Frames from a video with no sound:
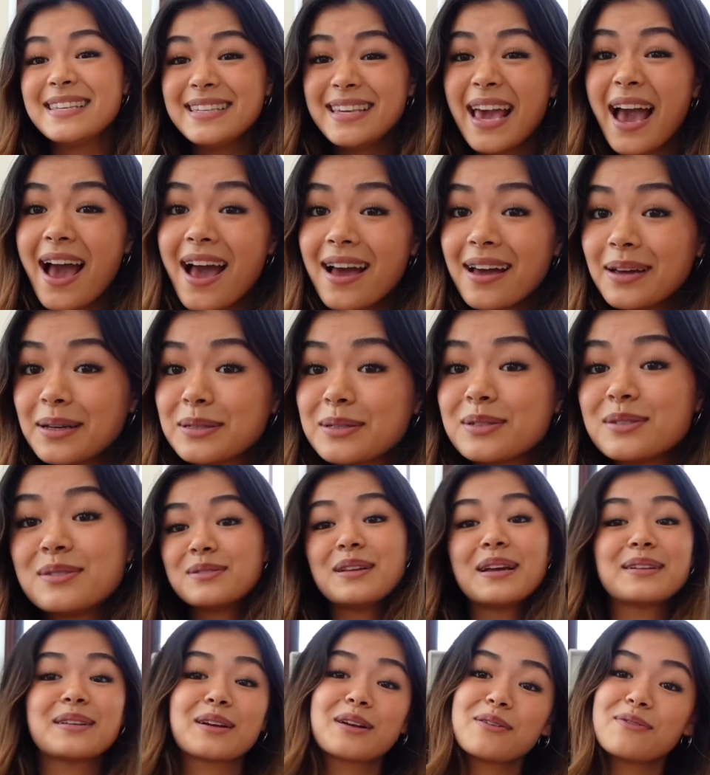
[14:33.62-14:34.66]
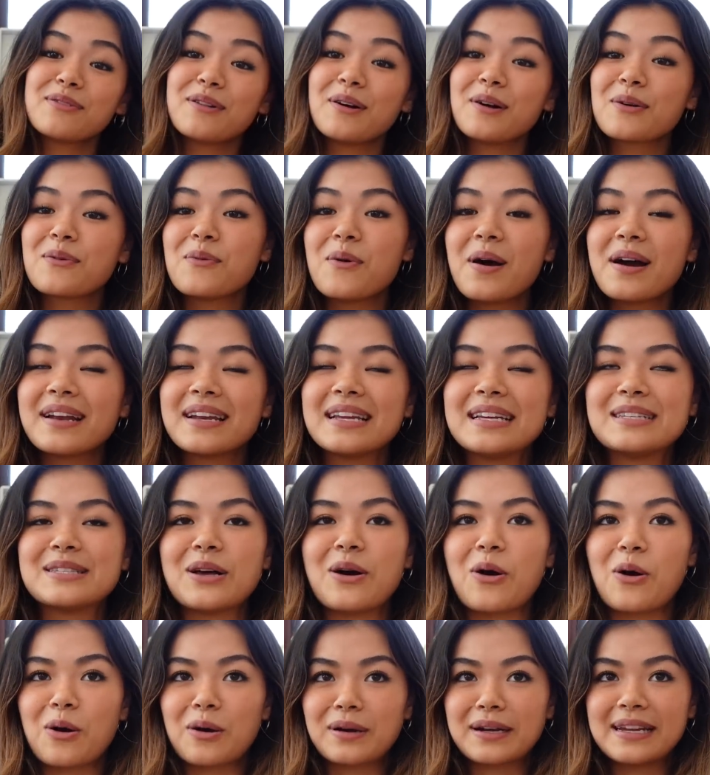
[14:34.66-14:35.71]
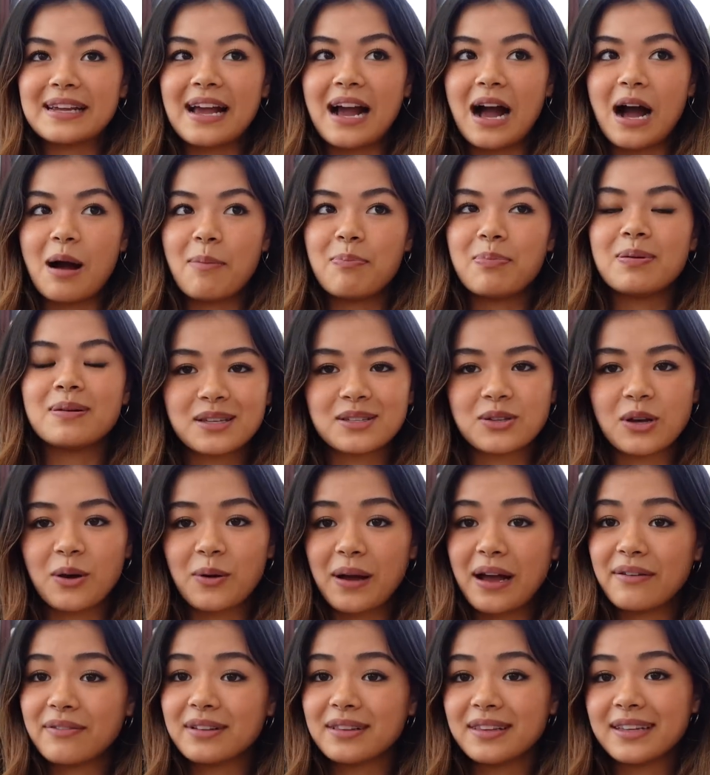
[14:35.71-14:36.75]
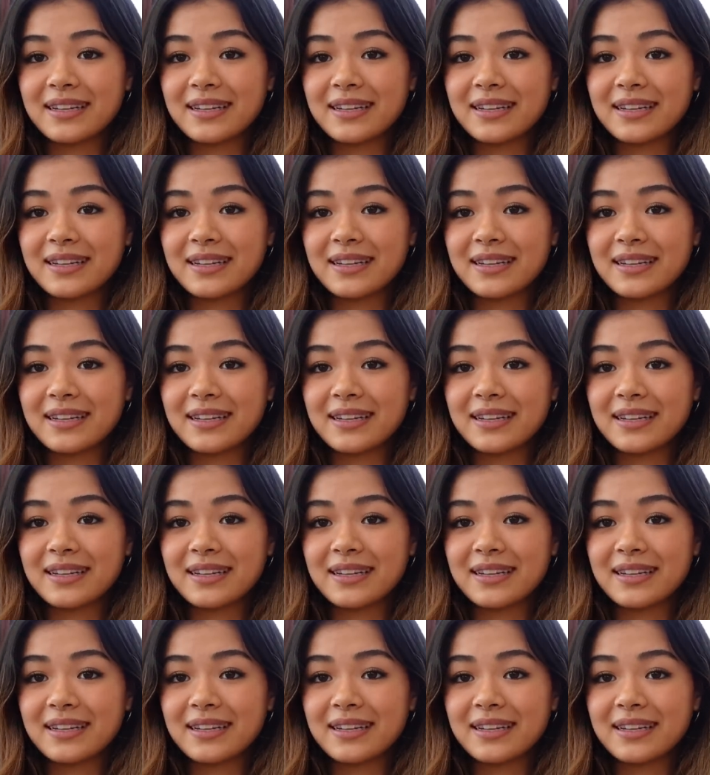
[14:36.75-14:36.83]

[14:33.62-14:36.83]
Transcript: Yes, Nantucket vlog one is already up. So I'll have it